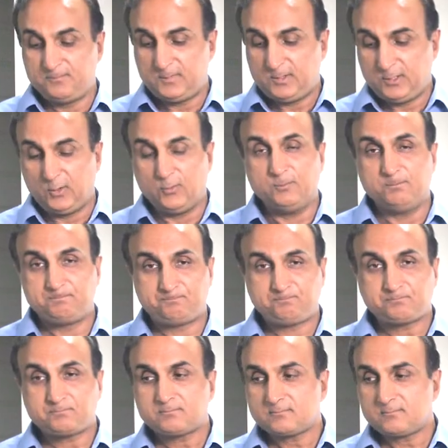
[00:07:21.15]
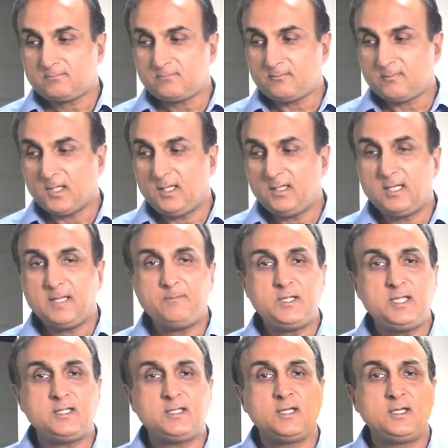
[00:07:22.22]
So let
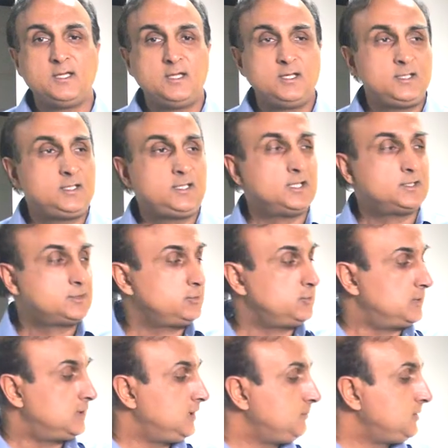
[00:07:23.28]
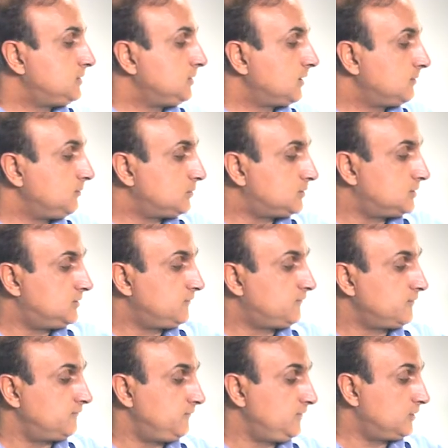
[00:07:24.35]
me get to it. Let me talk about the
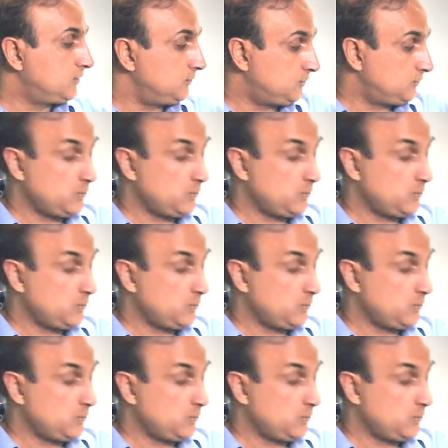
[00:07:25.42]
different vehicles.